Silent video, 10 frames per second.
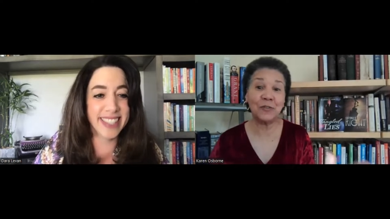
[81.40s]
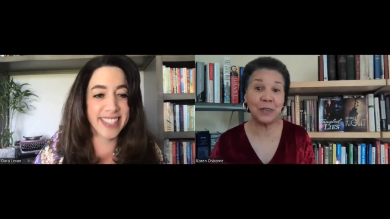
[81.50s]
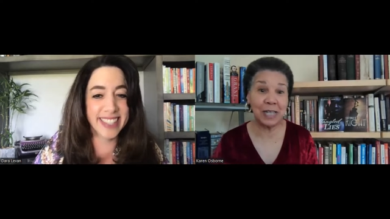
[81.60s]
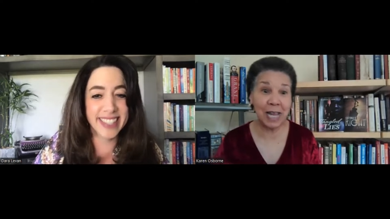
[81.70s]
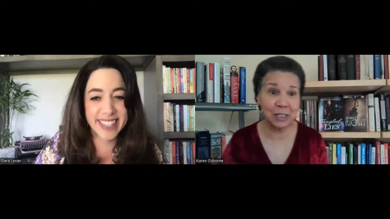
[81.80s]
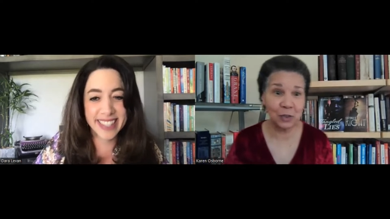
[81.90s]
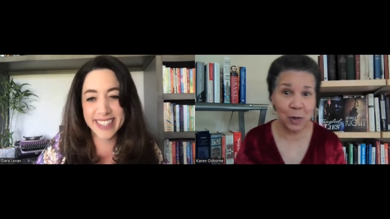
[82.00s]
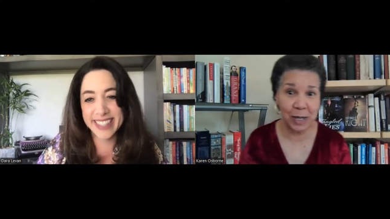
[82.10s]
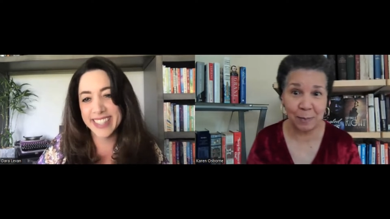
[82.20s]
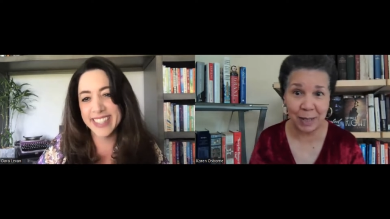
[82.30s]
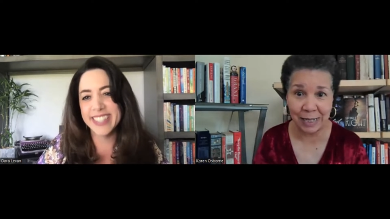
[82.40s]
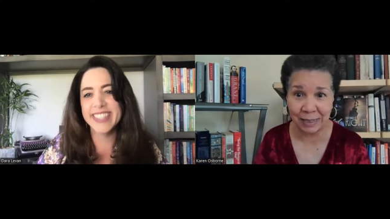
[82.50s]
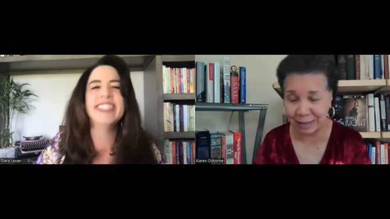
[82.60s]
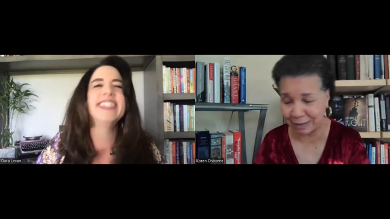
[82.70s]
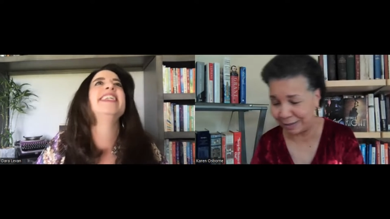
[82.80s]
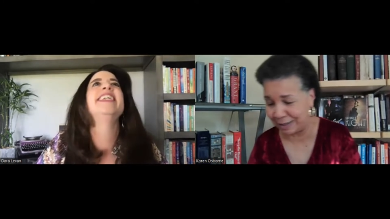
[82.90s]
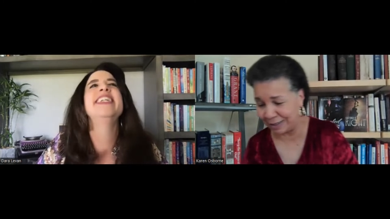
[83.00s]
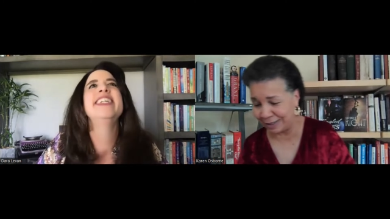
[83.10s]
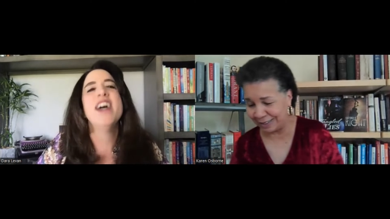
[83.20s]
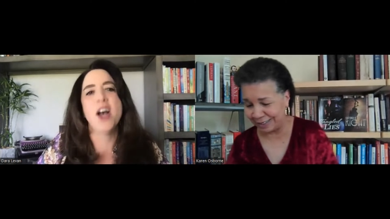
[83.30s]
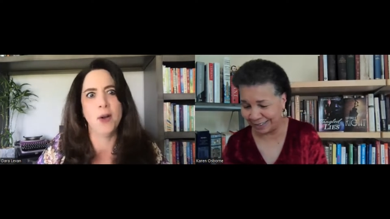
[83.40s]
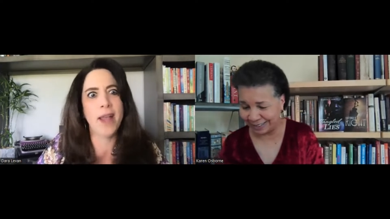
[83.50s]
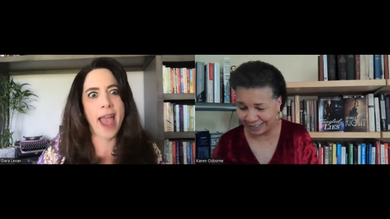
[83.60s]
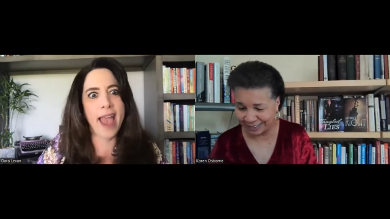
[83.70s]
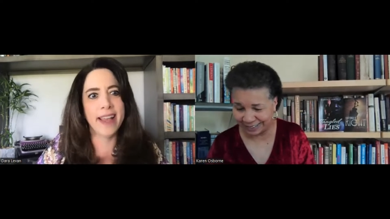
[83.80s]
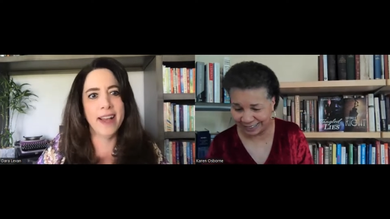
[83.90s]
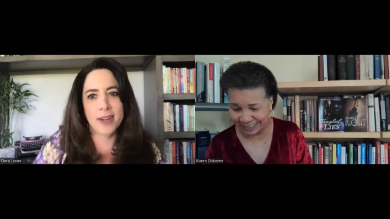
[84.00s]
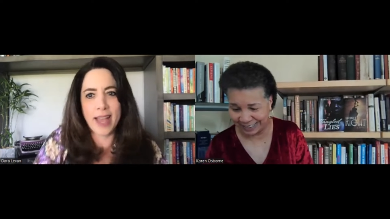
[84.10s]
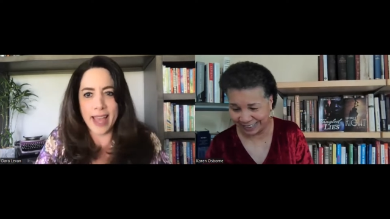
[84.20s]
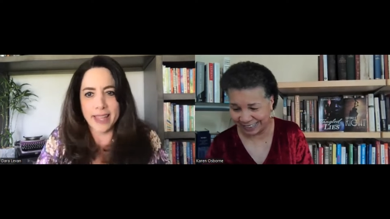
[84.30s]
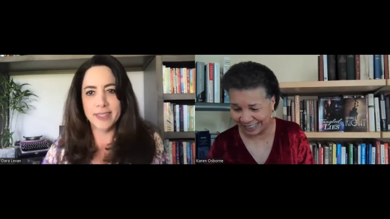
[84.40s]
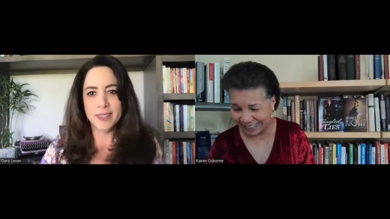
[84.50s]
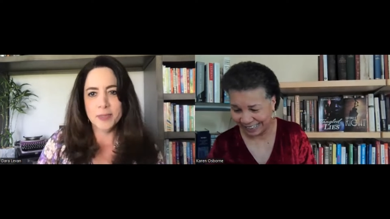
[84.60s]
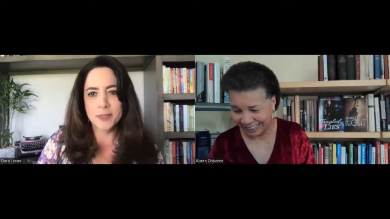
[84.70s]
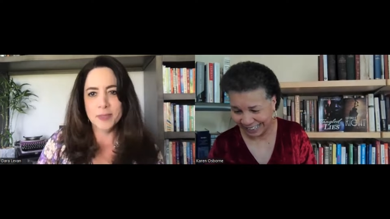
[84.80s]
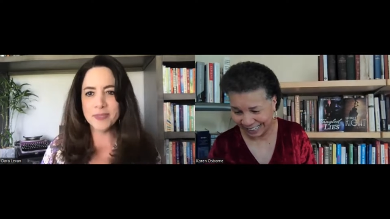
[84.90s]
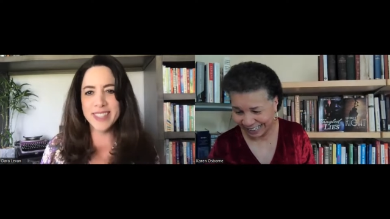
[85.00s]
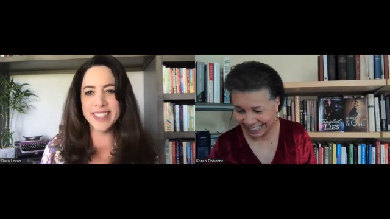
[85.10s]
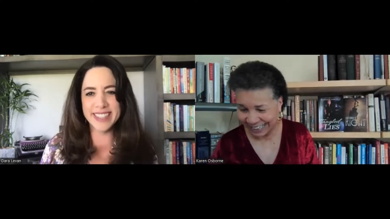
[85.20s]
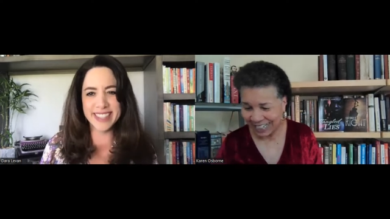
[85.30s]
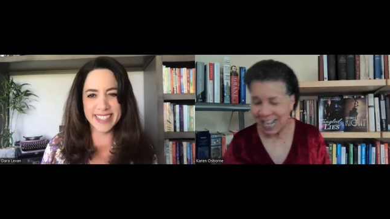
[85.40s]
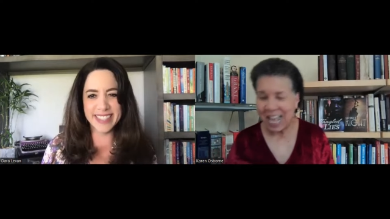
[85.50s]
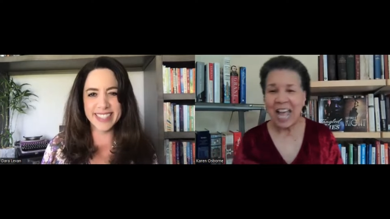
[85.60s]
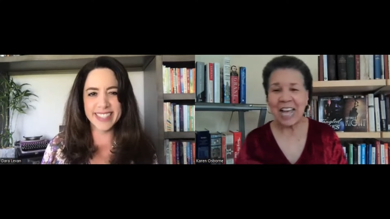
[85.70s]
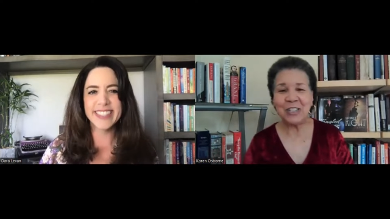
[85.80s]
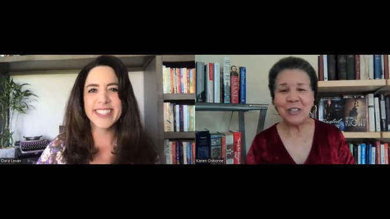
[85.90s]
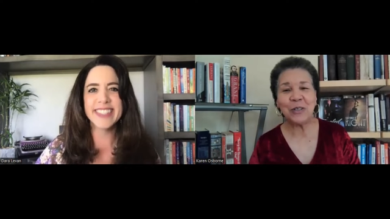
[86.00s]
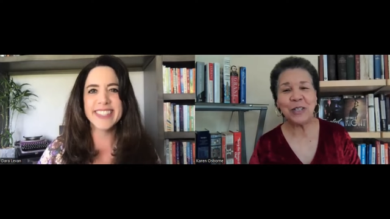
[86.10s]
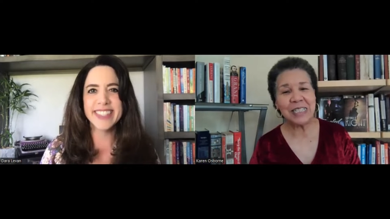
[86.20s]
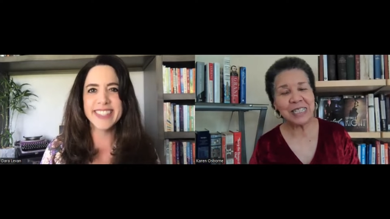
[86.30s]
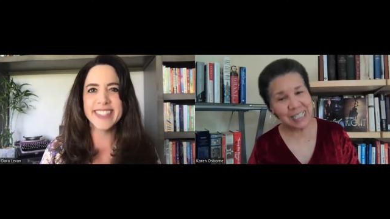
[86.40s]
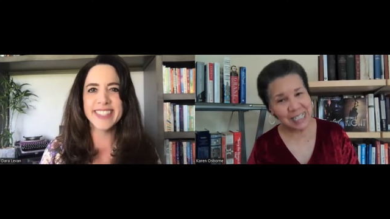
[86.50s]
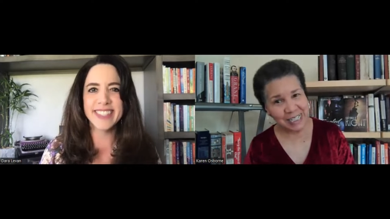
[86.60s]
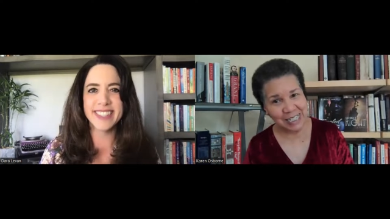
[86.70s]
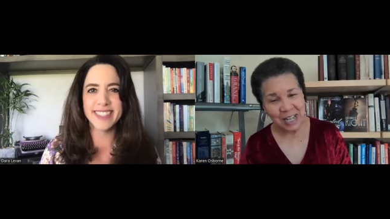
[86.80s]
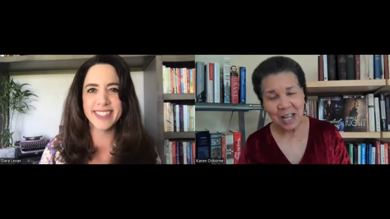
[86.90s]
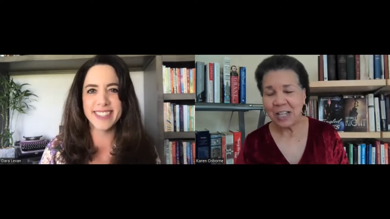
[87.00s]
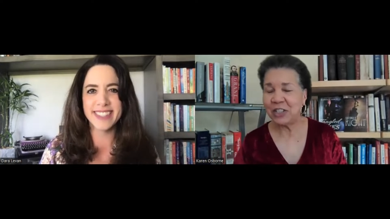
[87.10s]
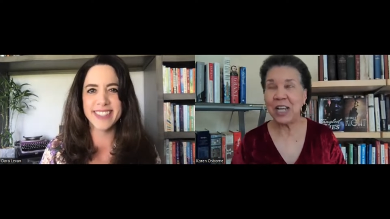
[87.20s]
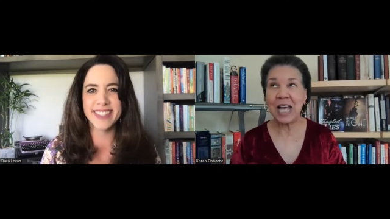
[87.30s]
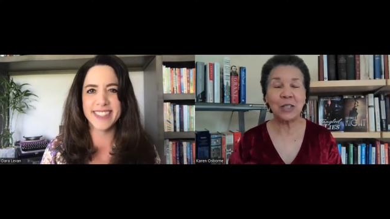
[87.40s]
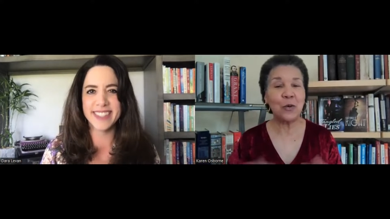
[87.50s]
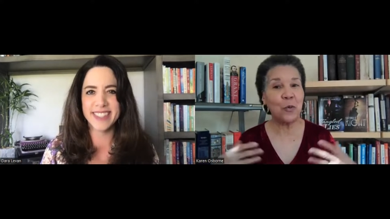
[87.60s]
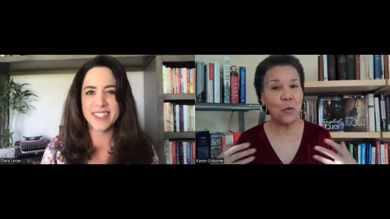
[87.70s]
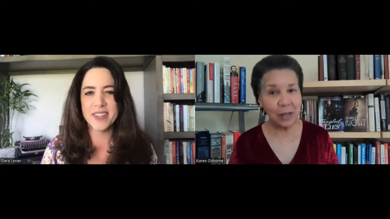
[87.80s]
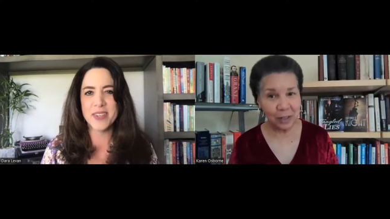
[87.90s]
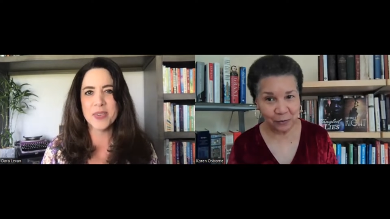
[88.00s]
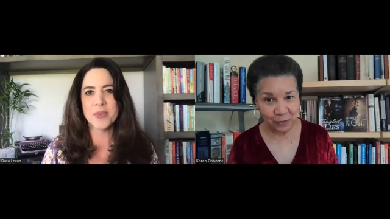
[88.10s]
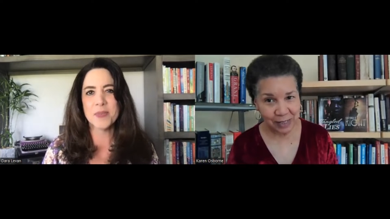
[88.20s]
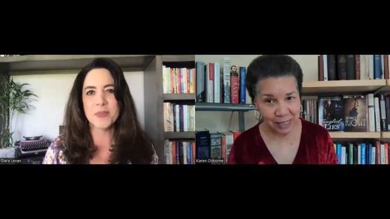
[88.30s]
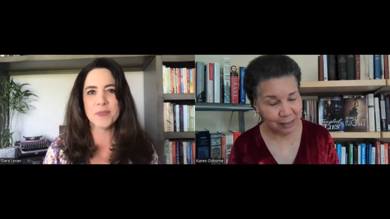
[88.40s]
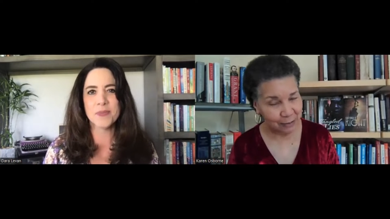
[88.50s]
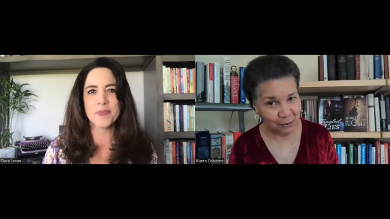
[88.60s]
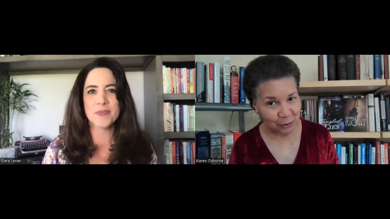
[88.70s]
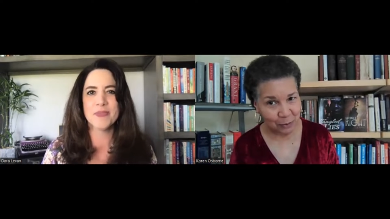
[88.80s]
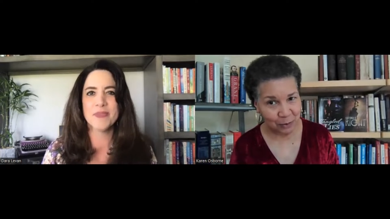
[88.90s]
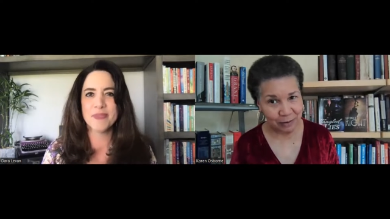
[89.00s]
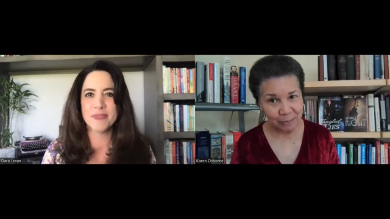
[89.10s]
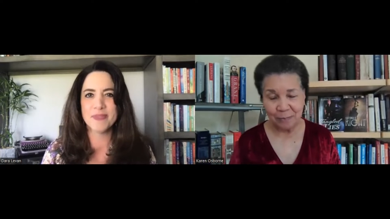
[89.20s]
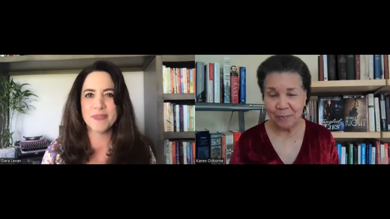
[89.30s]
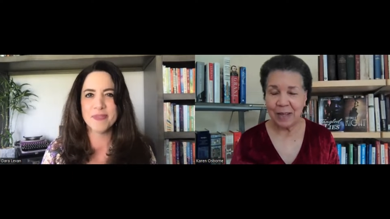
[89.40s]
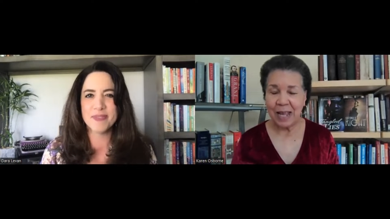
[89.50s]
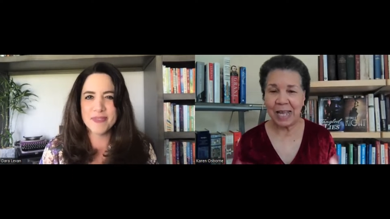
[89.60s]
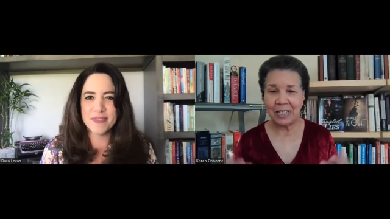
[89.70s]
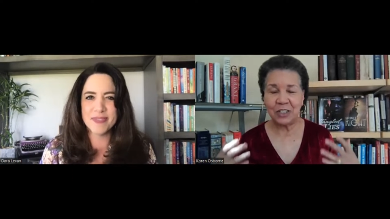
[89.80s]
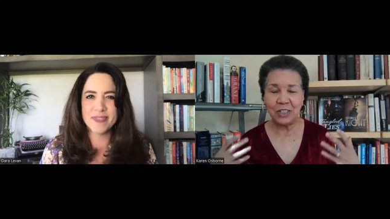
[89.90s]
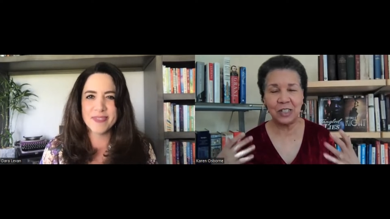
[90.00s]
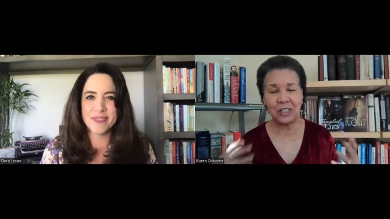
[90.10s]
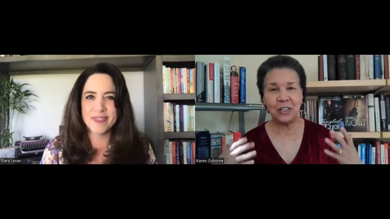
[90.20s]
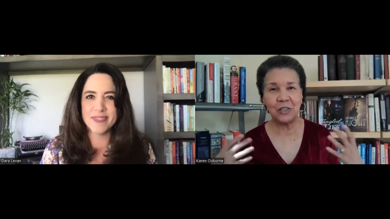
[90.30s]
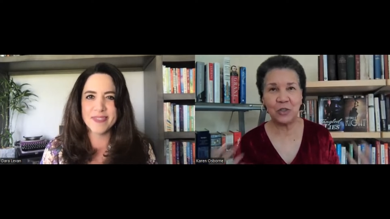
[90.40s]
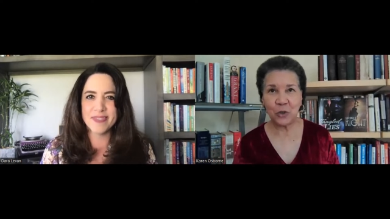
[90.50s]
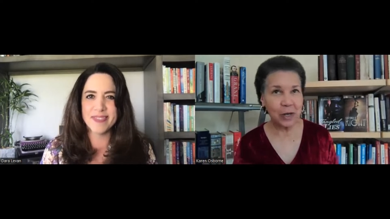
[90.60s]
Speaker 1: At least for the next 20 minutes. okay. Okay. As you can see, she has a wonderful sense of humor and she's just a